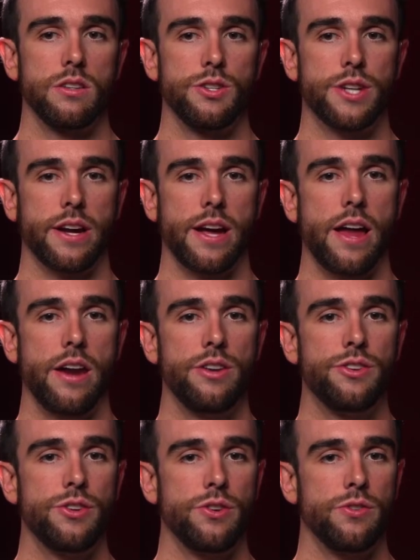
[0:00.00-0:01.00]
Jack, how
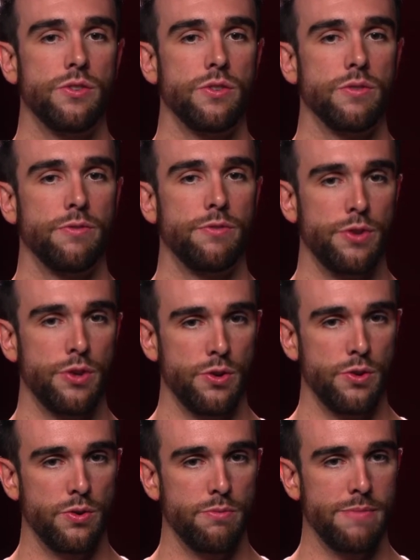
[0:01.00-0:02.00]
did you
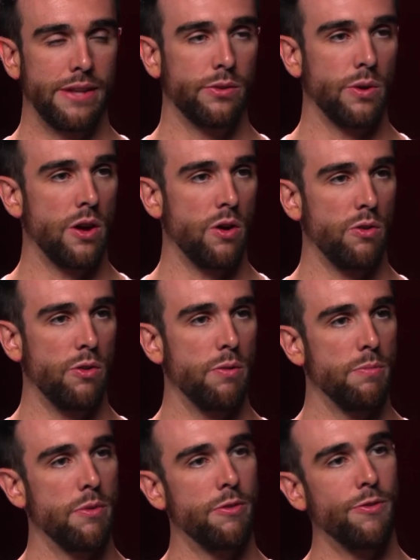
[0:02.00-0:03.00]
view mental health
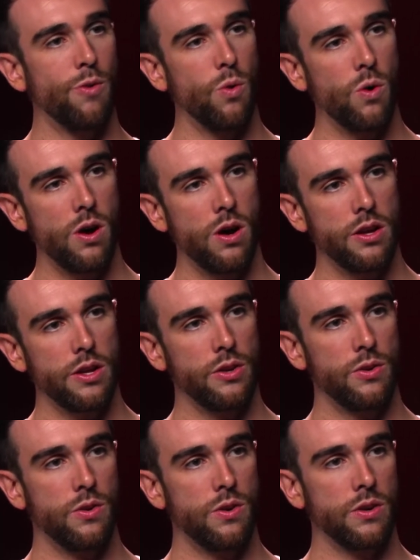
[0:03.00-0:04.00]
before
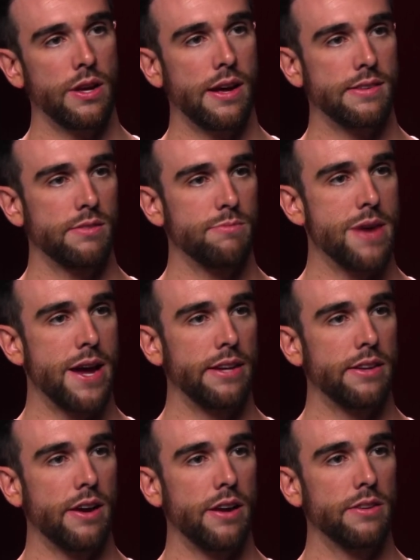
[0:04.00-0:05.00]
your cousin Matty
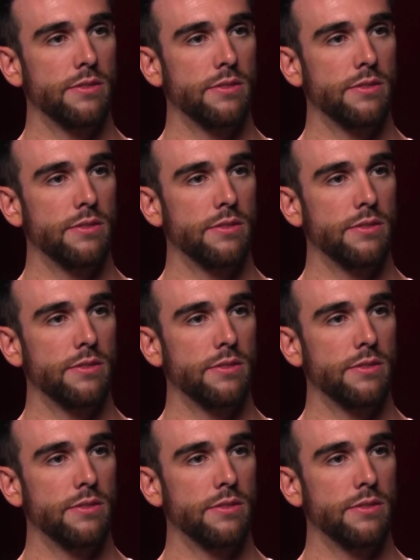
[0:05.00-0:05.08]
died?